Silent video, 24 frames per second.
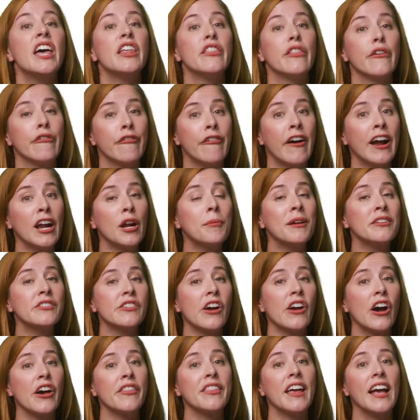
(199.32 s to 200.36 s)
The Firebase
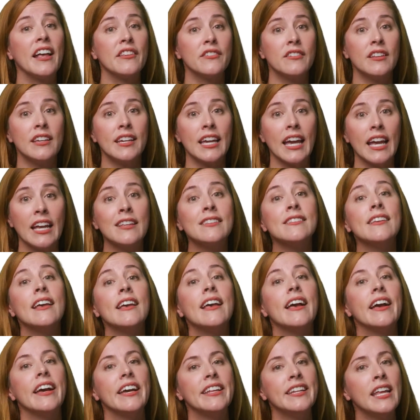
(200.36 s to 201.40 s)
Auth SDKs
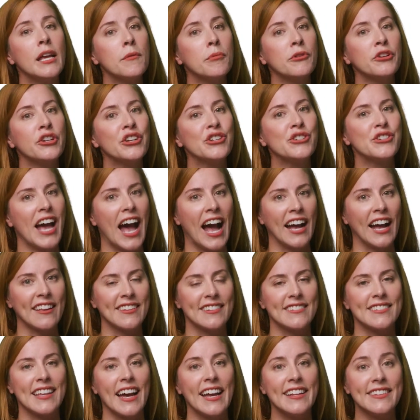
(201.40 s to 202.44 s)
enable you to
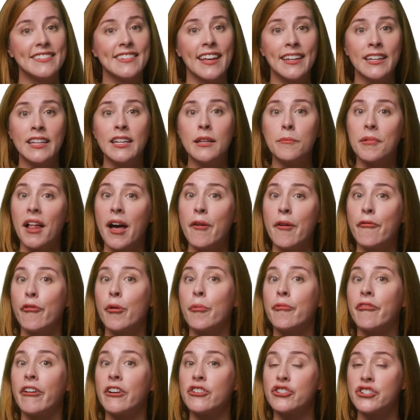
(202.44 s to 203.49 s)
access Identity
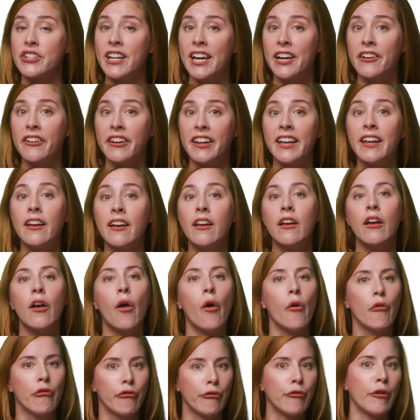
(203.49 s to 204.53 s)
Platform functionality
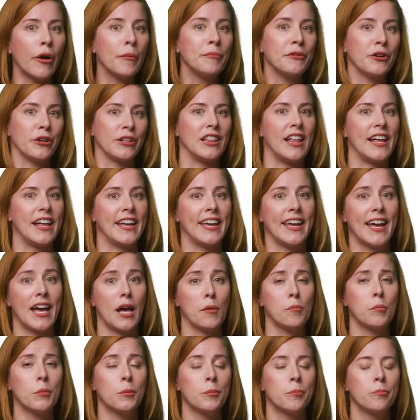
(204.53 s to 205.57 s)
from your client app.